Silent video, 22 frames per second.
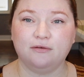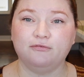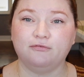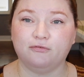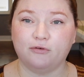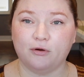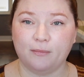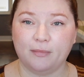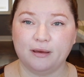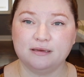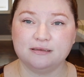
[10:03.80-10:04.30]

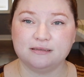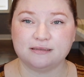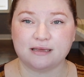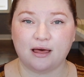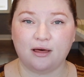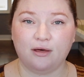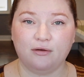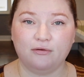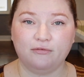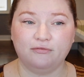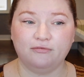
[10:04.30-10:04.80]
for
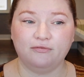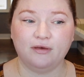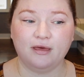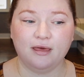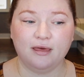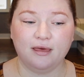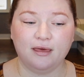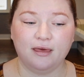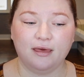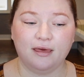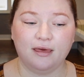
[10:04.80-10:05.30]
myself,
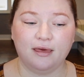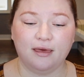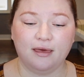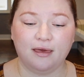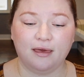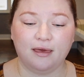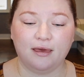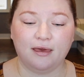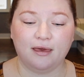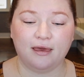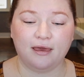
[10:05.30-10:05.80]

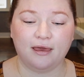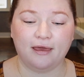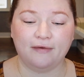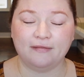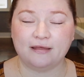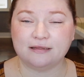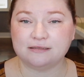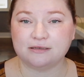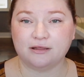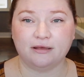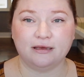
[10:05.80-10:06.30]
and
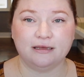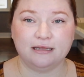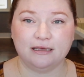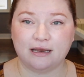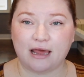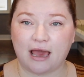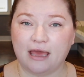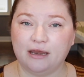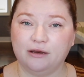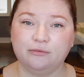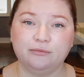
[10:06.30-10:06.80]
that's all I need.
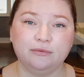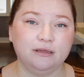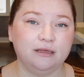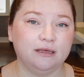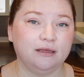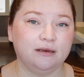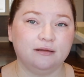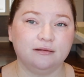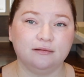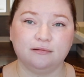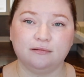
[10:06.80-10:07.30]
I don't
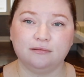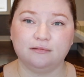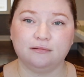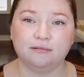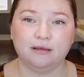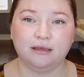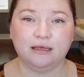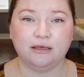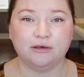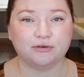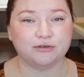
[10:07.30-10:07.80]
need
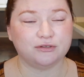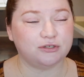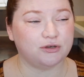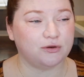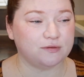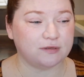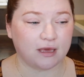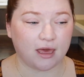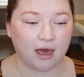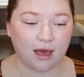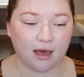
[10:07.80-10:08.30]
heels,
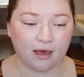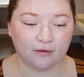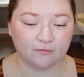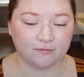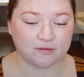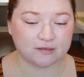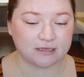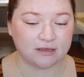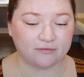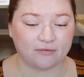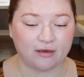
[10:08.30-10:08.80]
toes, and
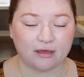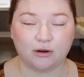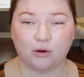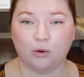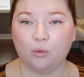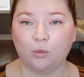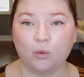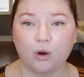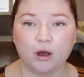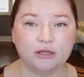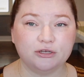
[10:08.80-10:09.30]
cuffs if I
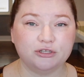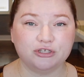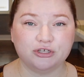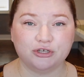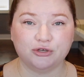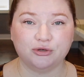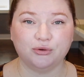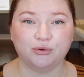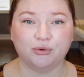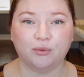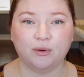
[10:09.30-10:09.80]
don't want
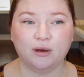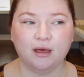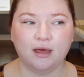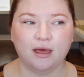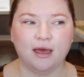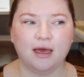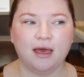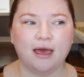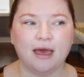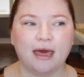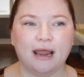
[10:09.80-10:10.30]
to,
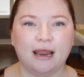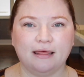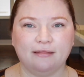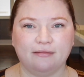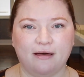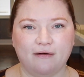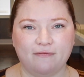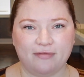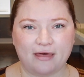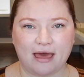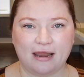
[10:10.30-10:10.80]
and I
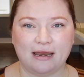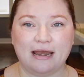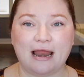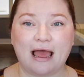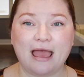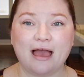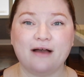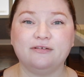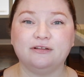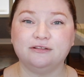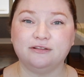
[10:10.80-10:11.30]
love that. And I
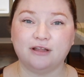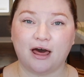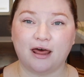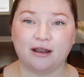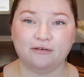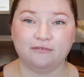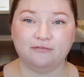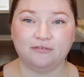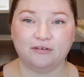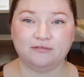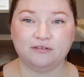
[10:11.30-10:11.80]
have a lot
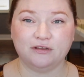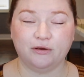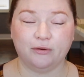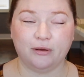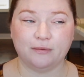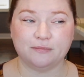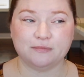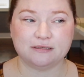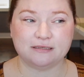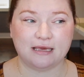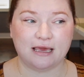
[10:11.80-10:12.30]
of
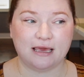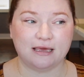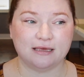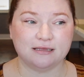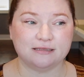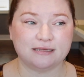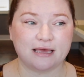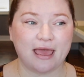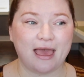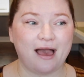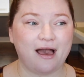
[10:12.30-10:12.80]
50-gram
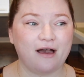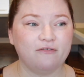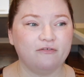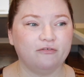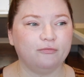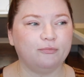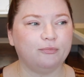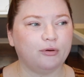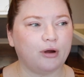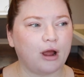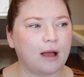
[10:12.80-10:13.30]
skeins. I
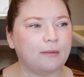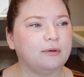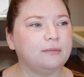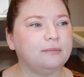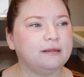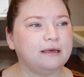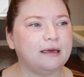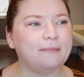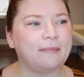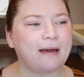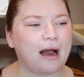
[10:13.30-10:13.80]
have
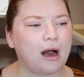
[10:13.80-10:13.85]
probably